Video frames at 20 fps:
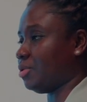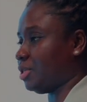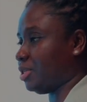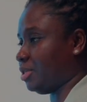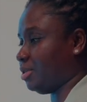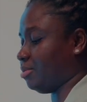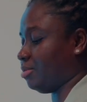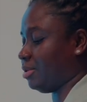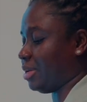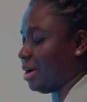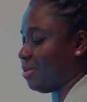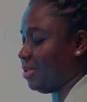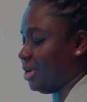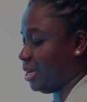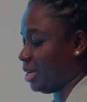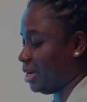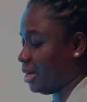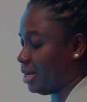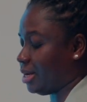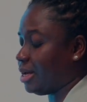waste that we
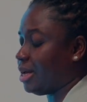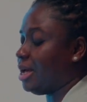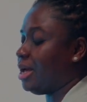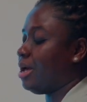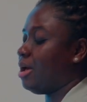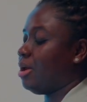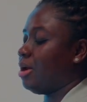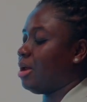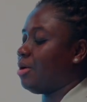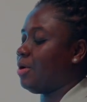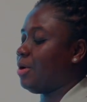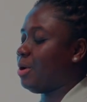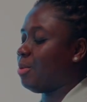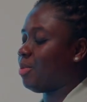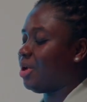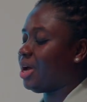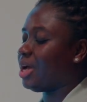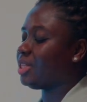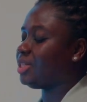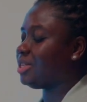did. Now we
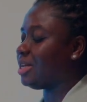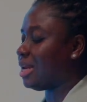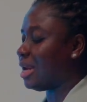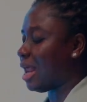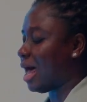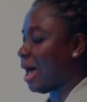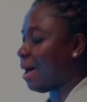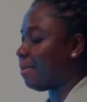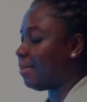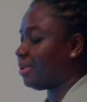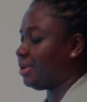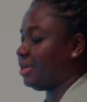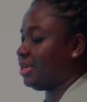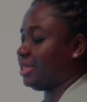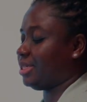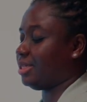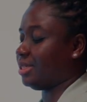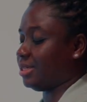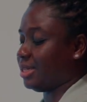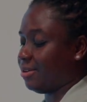bring it to the lab.
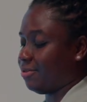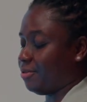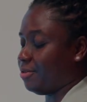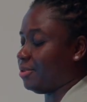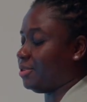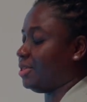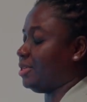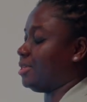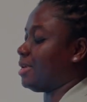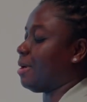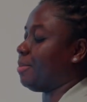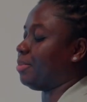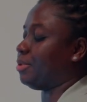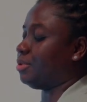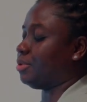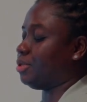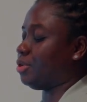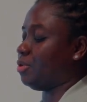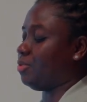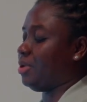This is the freezing
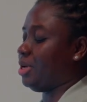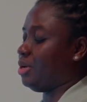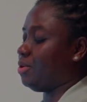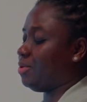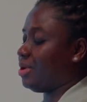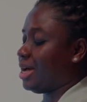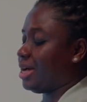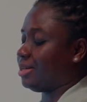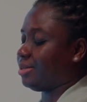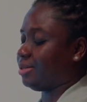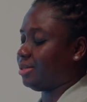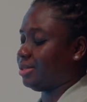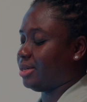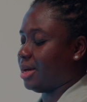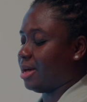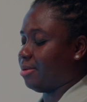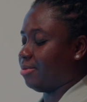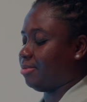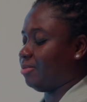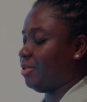sample. So we do that,
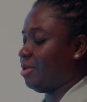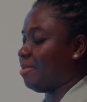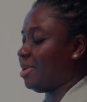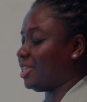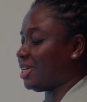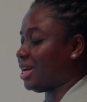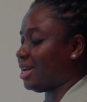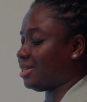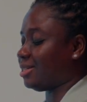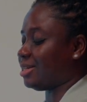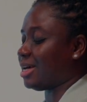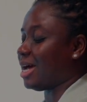we measure the